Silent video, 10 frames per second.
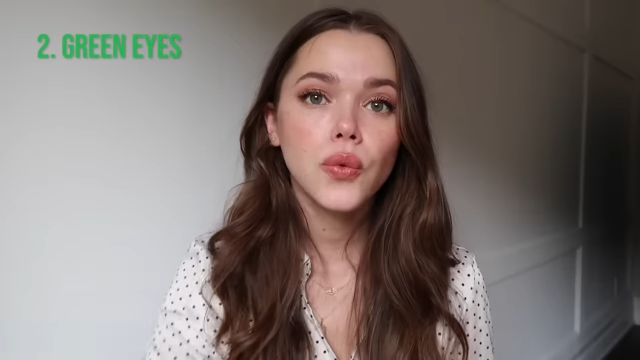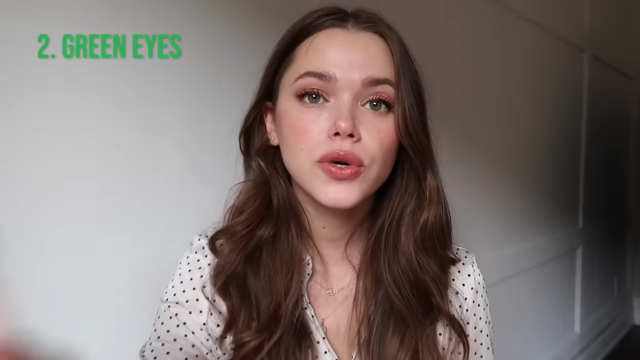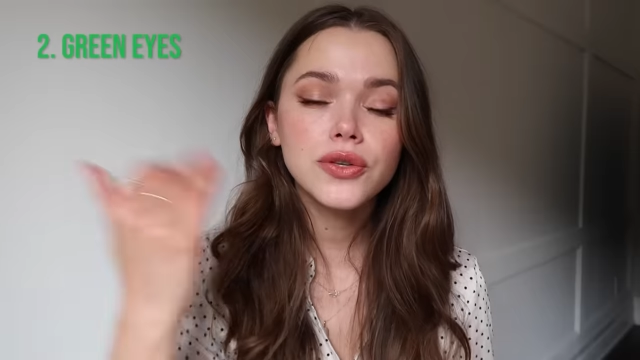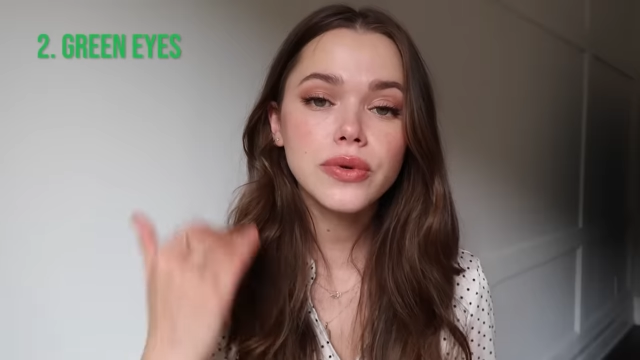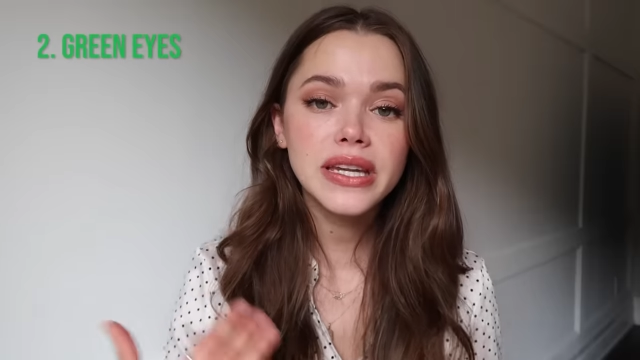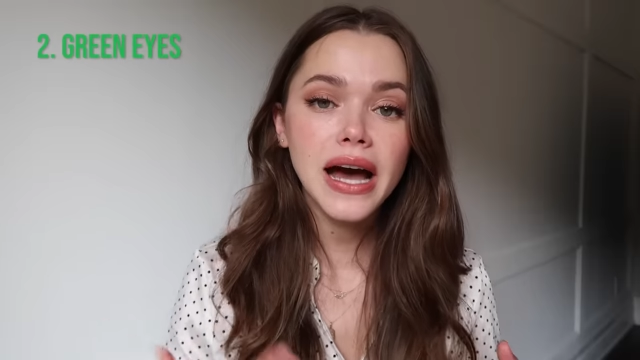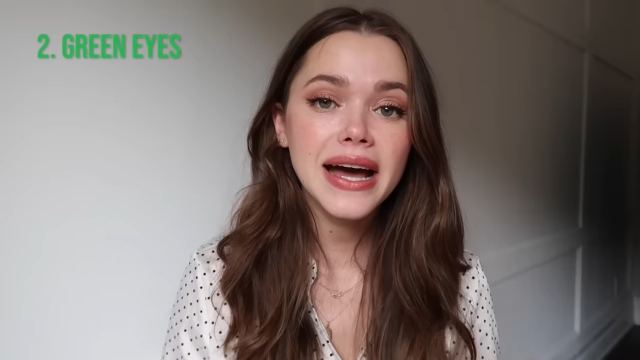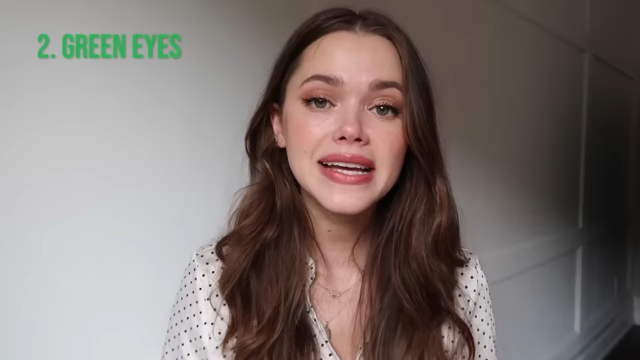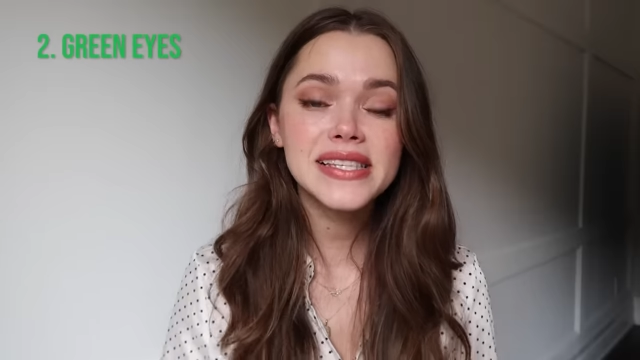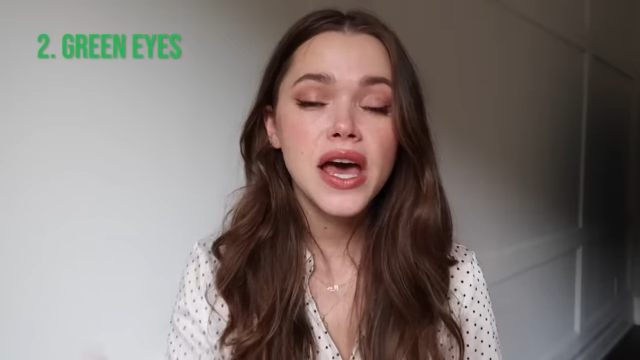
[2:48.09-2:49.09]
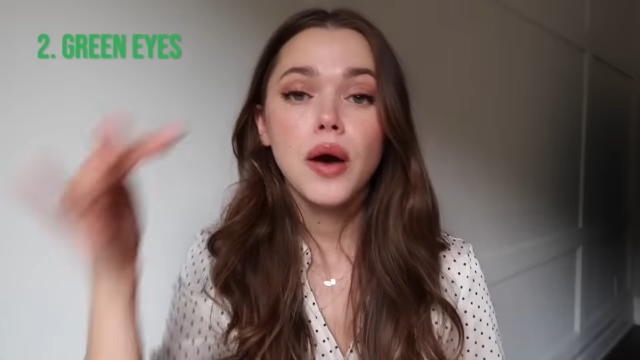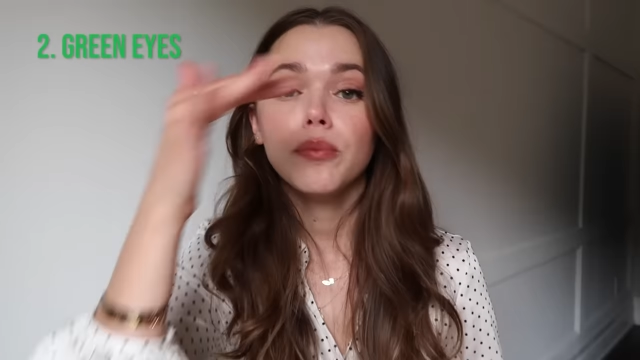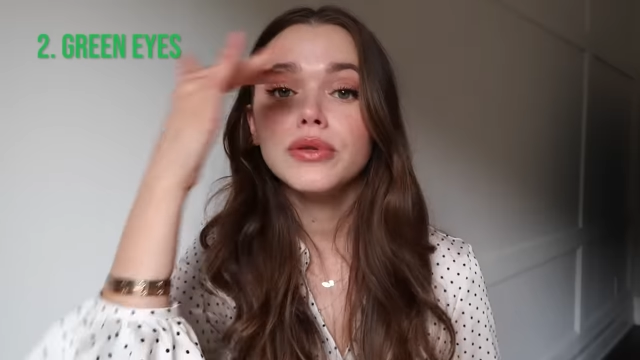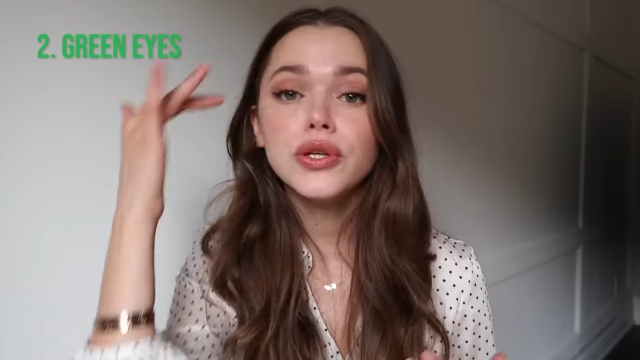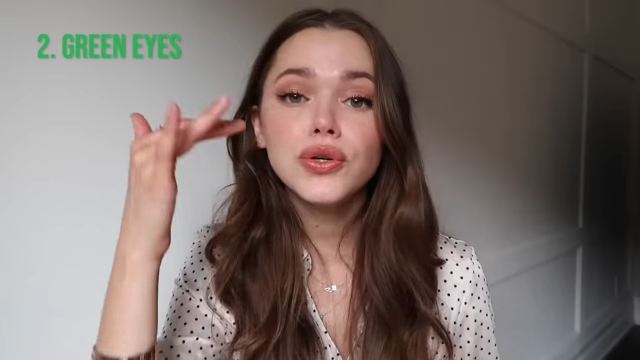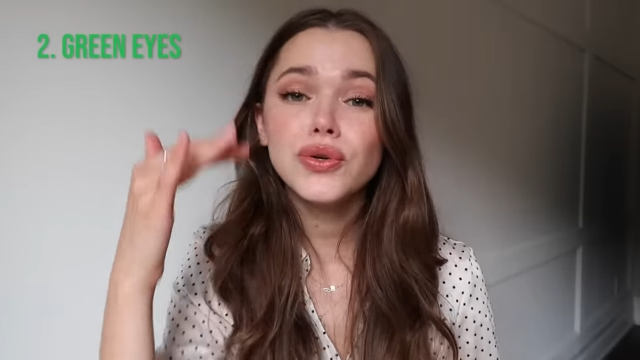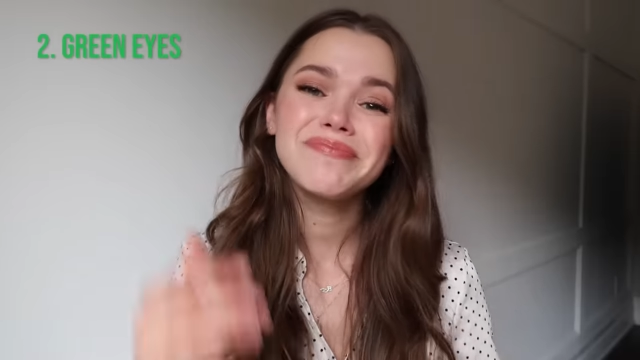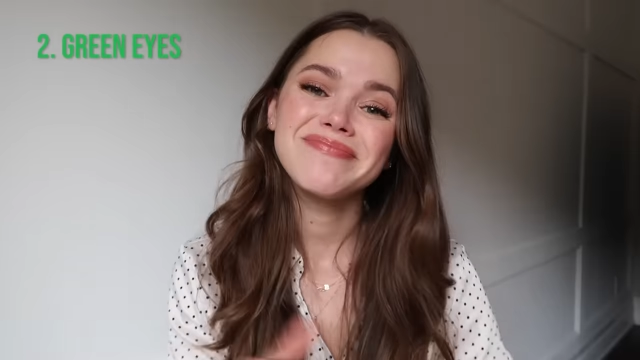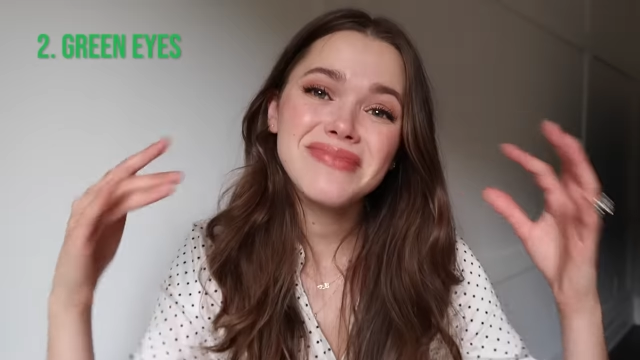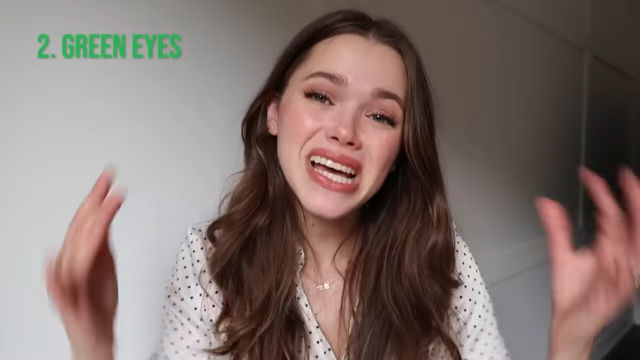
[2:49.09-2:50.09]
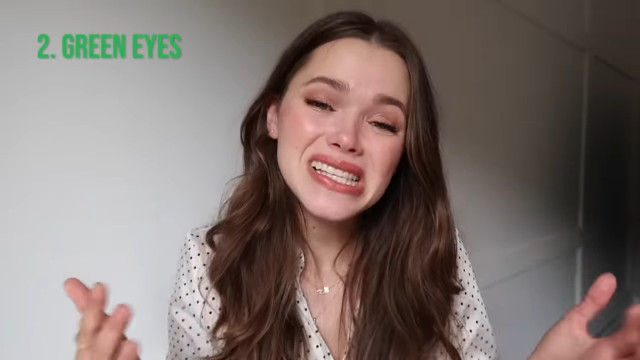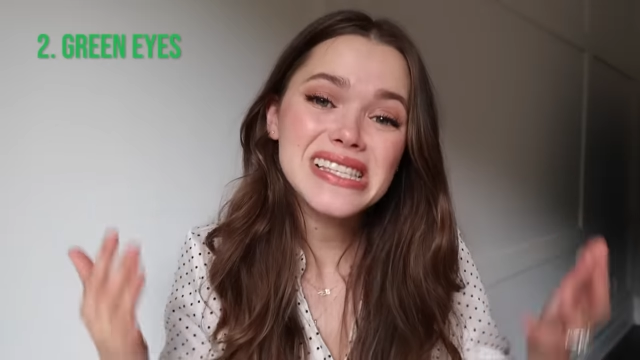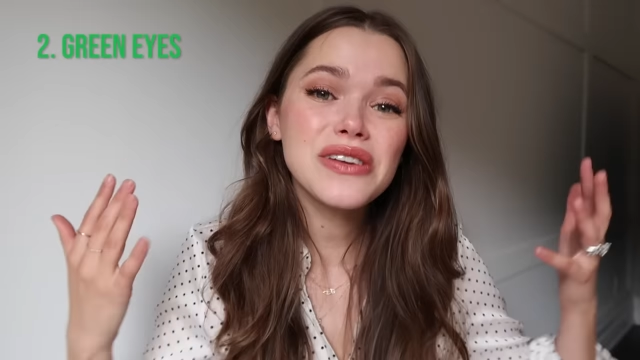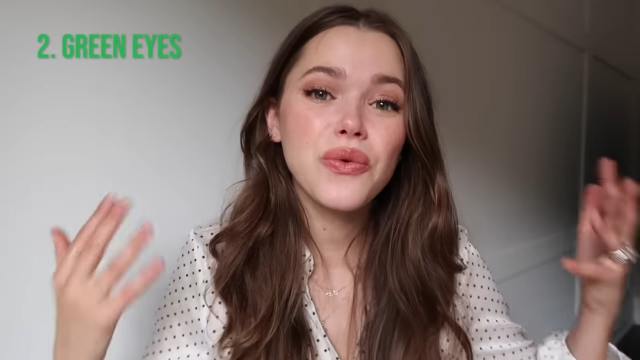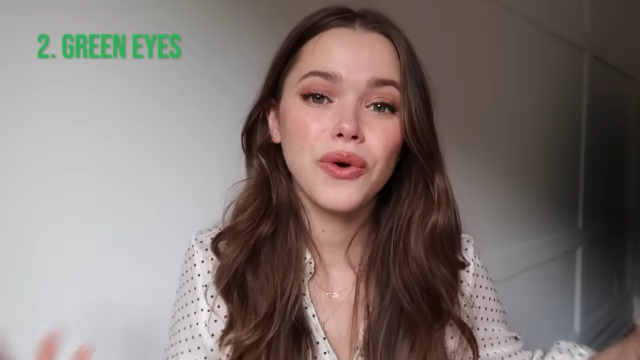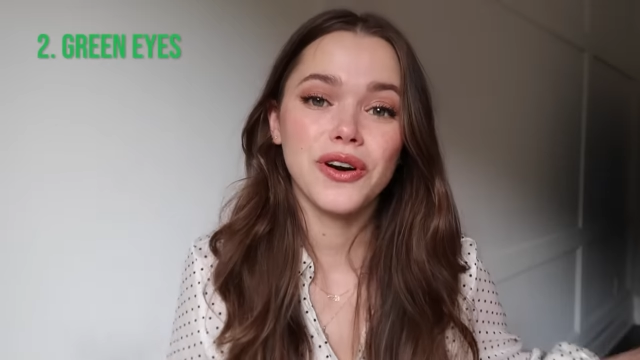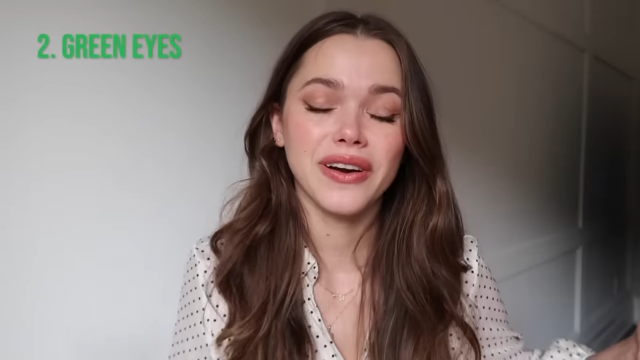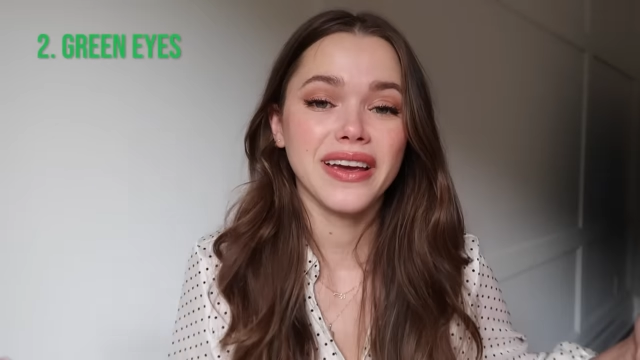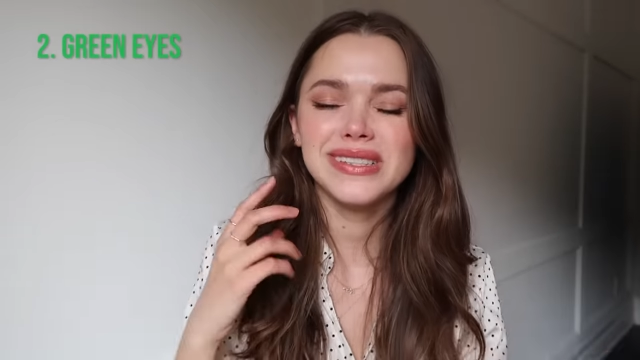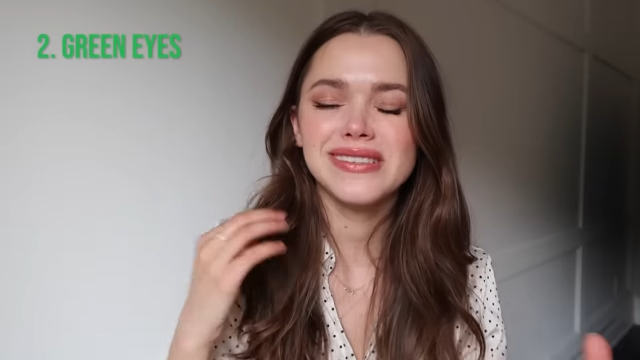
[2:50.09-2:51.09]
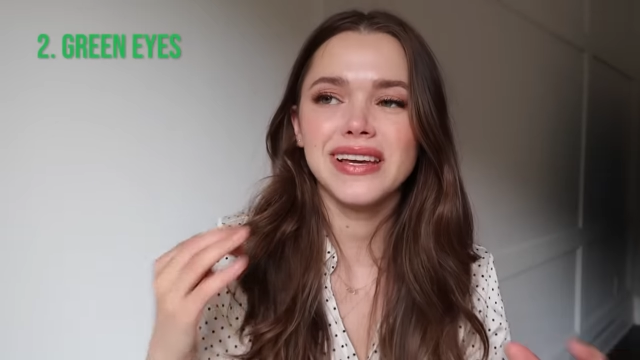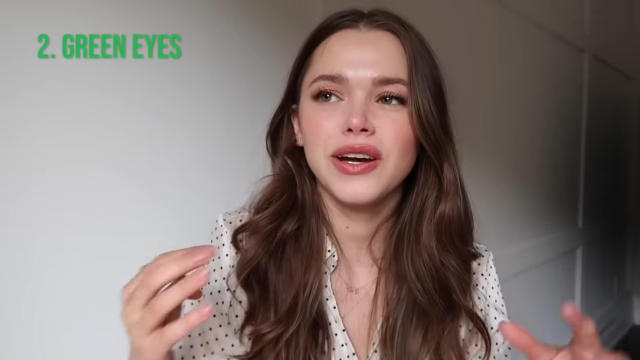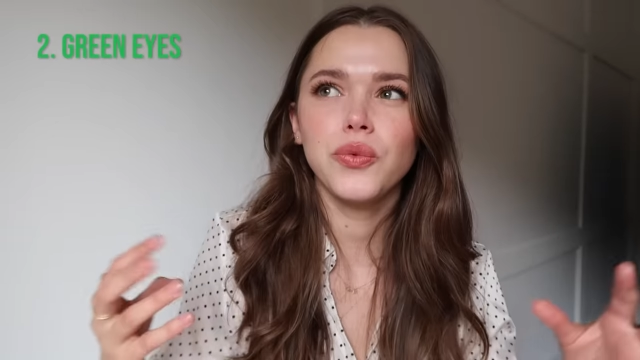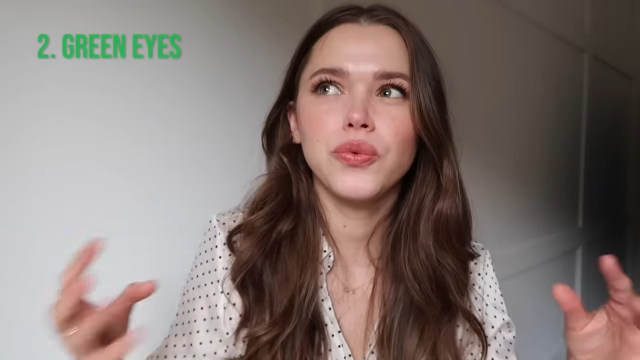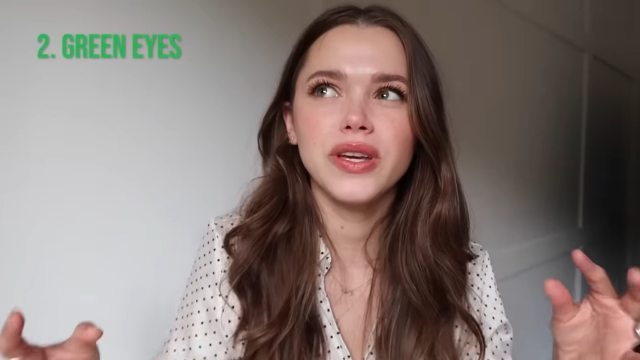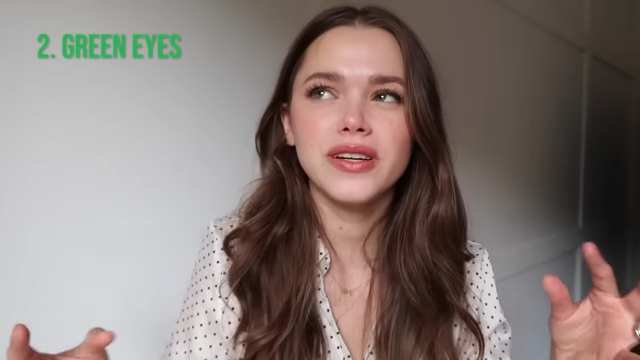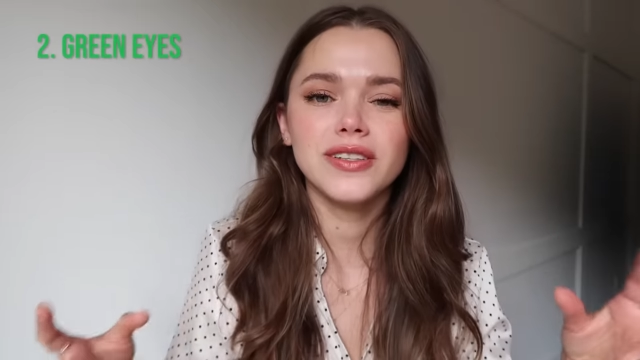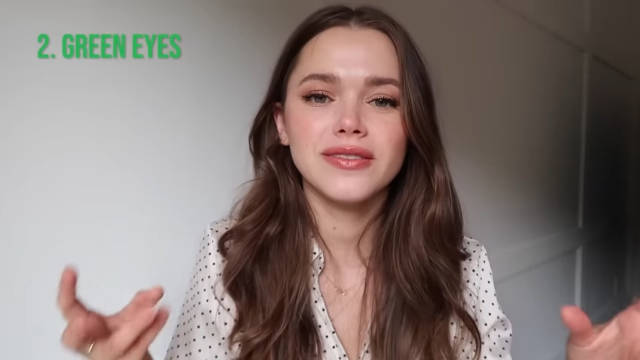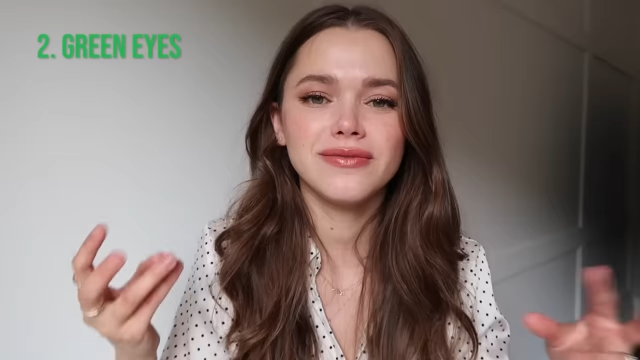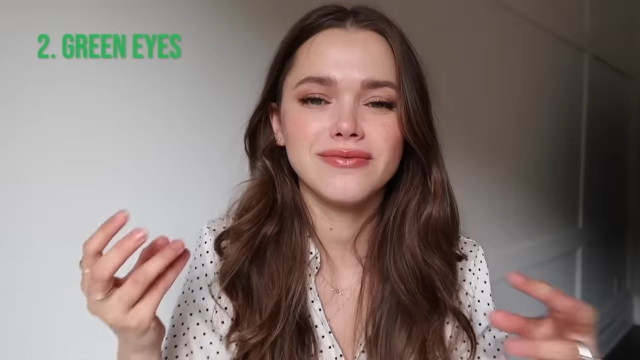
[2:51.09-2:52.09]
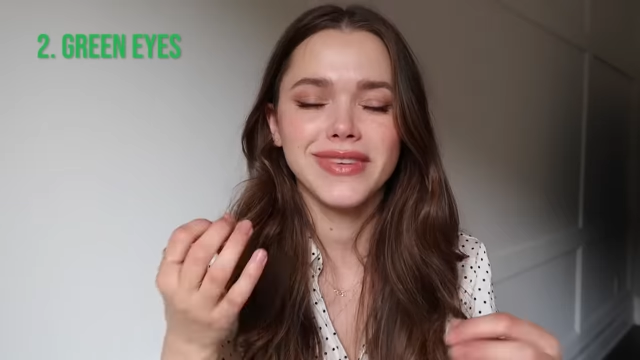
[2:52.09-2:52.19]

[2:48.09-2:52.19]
with green eyes, blue doesn't work. It's like a weird